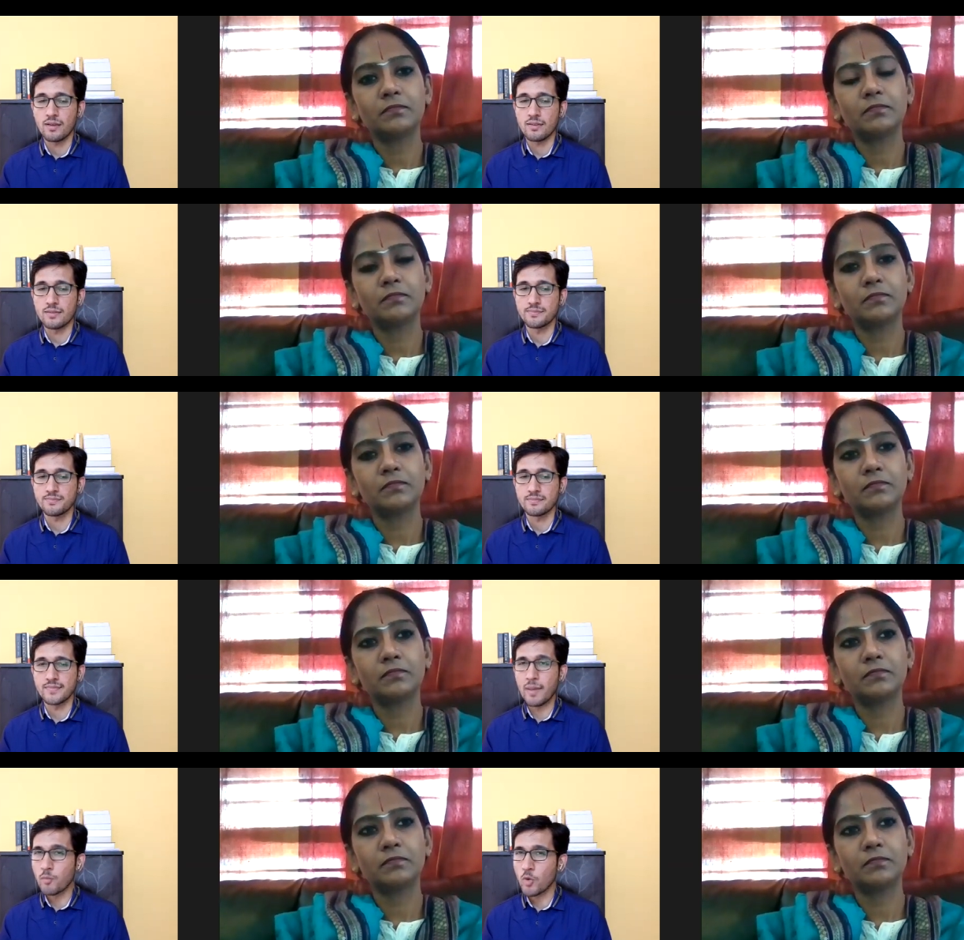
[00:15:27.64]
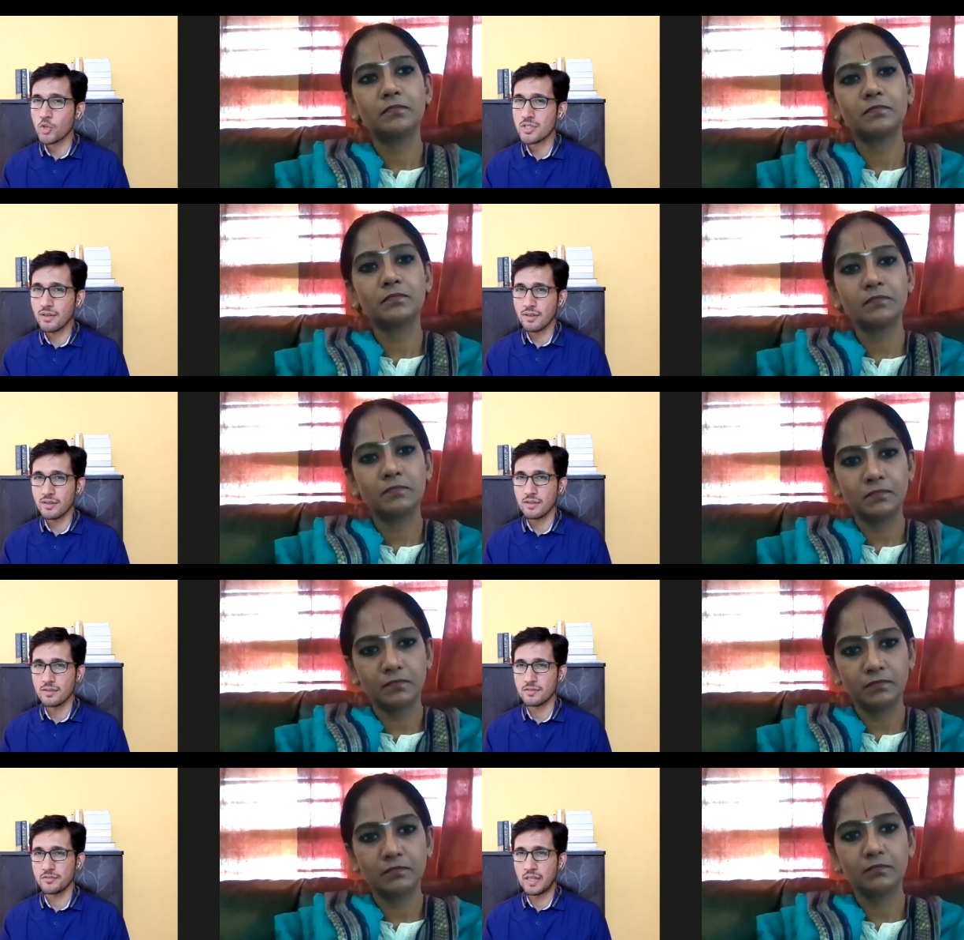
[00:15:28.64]
Speaker 1: um, emotional,
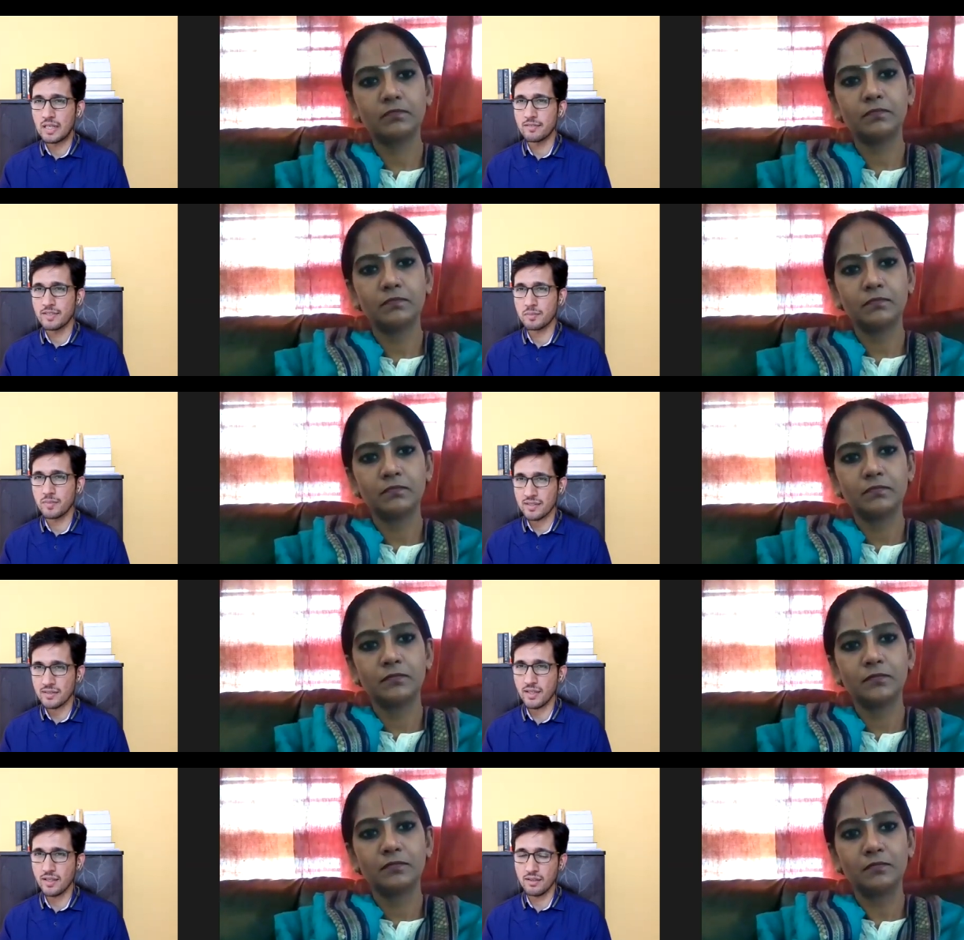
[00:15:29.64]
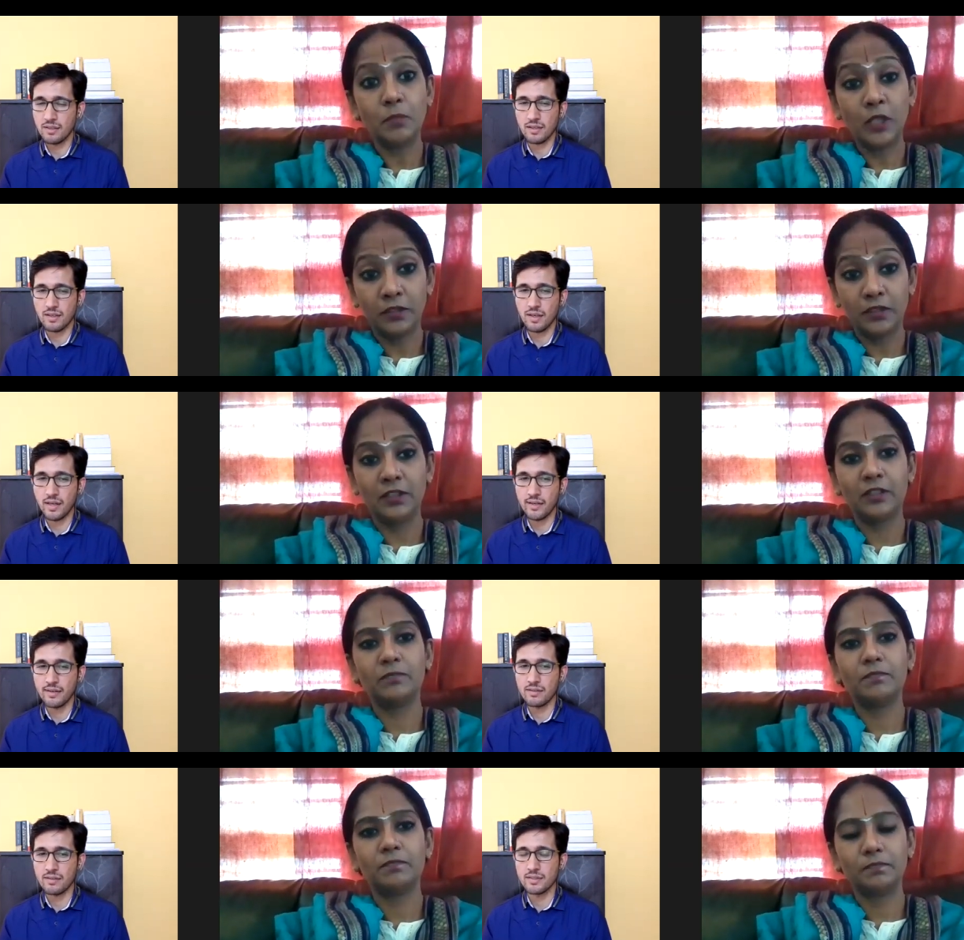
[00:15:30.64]
filled with bhakti, bhakti. and uh,